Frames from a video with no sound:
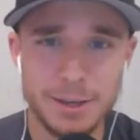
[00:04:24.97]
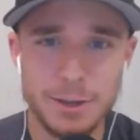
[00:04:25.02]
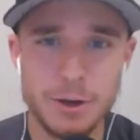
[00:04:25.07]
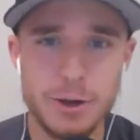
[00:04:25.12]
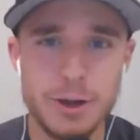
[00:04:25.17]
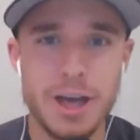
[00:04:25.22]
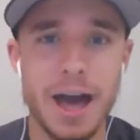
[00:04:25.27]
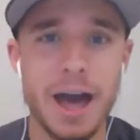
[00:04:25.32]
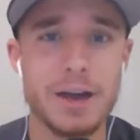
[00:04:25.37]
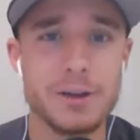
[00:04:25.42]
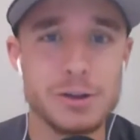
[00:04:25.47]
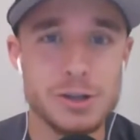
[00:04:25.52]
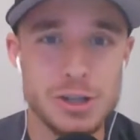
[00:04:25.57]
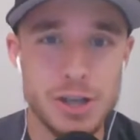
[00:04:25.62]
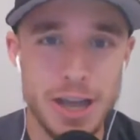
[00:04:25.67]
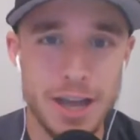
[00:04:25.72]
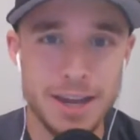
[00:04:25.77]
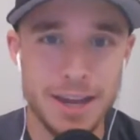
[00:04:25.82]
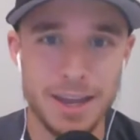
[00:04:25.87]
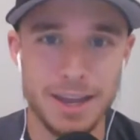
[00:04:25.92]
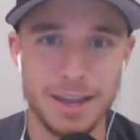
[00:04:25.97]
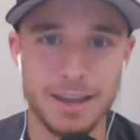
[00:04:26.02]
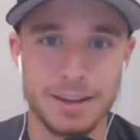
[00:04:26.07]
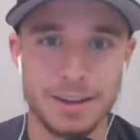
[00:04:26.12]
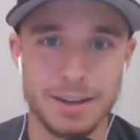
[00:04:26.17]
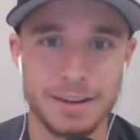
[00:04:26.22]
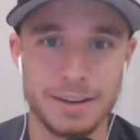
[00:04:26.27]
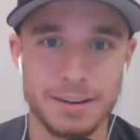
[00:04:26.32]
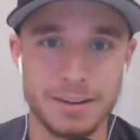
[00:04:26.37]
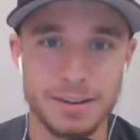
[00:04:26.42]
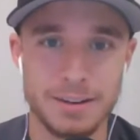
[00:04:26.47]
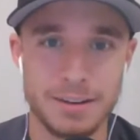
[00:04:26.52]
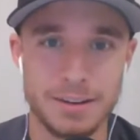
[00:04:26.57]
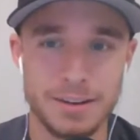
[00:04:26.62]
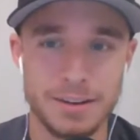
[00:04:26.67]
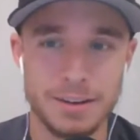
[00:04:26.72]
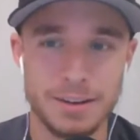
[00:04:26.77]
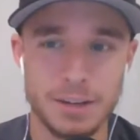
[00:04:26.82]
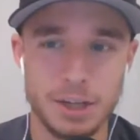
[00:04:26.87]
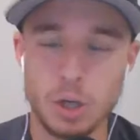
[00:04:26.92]
You're Kyle Shanahan.
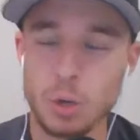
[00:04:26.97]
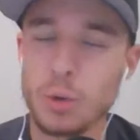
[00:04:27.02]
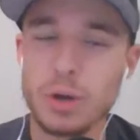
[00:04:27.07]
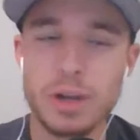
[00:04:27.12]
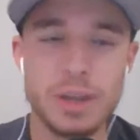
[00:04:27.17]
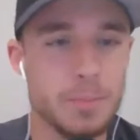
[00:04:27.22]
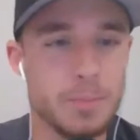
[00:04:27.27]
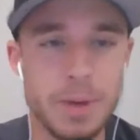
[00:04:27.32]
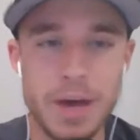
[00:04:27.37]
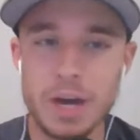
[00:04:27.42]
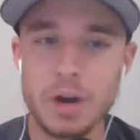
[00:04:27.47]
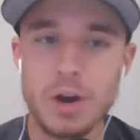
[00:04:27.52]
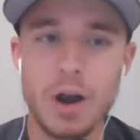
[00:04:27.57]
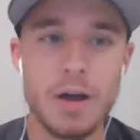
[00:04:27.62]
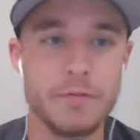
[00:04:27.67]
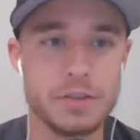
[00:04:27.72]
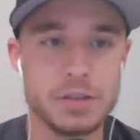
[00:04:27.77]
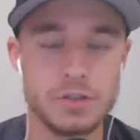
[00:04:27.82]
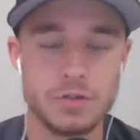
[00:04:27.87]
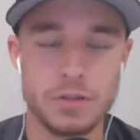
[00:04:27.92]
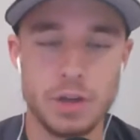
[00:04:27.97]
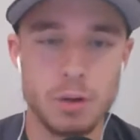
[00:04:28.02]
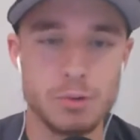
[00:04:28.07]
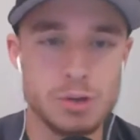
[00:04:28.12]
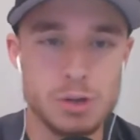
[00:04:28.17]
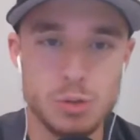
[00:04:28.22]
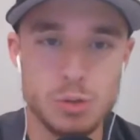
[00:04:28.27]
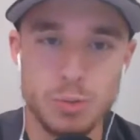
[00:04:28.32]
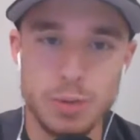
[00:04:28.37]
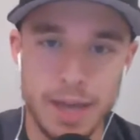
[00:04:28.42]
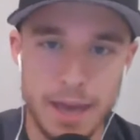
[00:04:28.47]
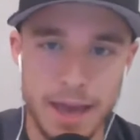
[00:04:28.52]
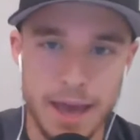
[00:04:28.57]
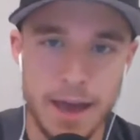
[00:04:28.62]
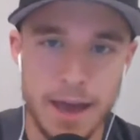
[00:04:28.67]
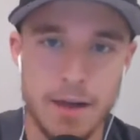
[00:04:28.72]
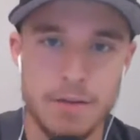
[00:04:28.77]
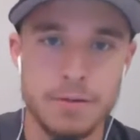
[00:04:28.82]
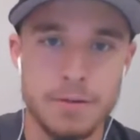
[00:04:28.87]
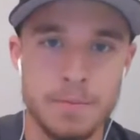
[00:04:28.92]
You're one of the better offensive coaches we
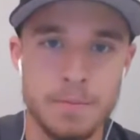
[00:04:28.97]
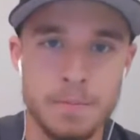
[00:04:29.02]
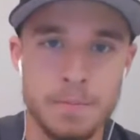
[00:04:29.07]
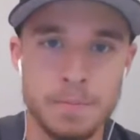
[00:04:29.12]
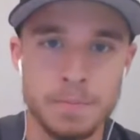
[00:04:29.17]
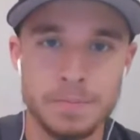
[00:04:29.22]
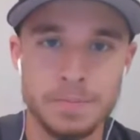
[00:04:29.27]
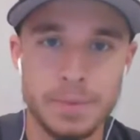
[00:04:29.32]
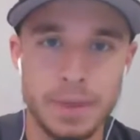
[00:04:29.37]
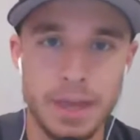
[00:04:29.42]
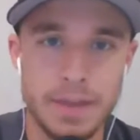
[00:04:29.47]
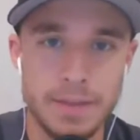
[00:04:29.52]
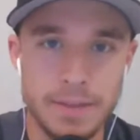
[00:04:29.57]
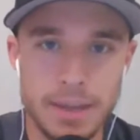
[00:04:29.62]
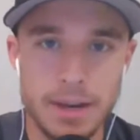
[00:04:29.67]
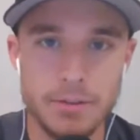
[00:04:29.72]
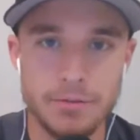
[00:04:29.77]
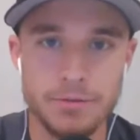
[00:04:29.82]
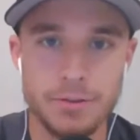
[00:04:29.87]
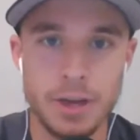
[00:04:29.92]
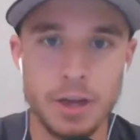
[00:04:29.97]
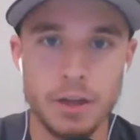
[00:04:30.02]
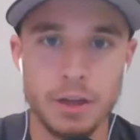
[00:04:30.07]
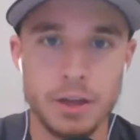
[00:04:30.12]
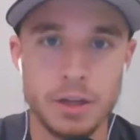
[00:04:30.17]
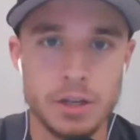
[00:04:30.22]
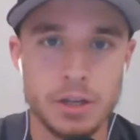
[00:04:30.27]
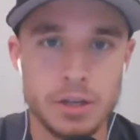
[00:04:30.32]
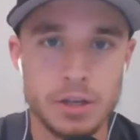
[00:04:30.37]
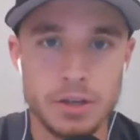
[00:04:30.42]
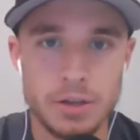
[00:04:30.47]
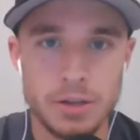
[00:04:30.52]
have in the NFL.